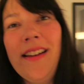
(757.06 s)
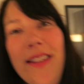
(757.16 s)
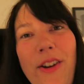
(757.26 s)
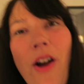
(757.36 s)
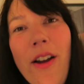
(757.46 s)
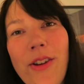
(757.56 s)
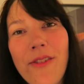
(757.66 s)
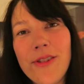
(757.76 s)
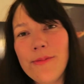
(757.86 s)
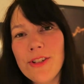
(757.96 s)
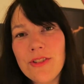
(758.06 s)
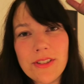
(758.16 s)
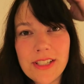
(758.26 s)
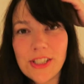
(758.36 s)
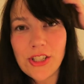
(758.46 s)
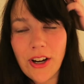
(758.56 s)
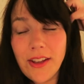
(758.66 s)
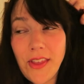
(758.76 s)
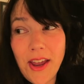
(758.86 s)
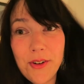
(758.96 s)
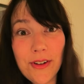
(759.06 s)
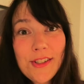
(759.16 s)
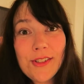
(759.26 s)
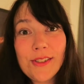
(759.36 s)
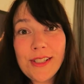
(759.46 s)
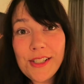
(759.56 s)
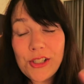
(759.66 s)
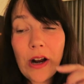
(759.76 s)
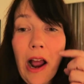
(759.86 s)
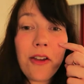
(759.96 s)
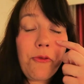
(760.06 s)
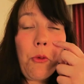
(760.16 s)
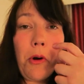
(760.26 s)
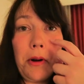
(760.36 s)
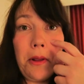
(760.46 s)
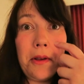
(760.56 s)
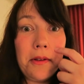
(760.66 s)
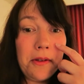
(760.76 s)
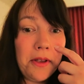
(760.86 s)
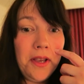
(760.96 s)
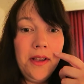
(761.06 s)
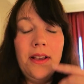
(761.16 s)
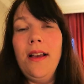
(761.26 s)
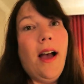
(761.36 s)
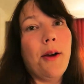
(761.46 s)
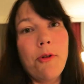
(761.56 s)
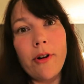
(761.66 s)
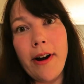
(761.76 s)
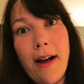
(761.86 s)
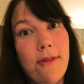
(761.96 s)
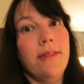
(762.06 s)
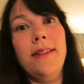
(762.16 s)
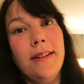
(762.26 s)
said, oh, you have the original t-shirt and that original t-shirt I've worn, I worn it out.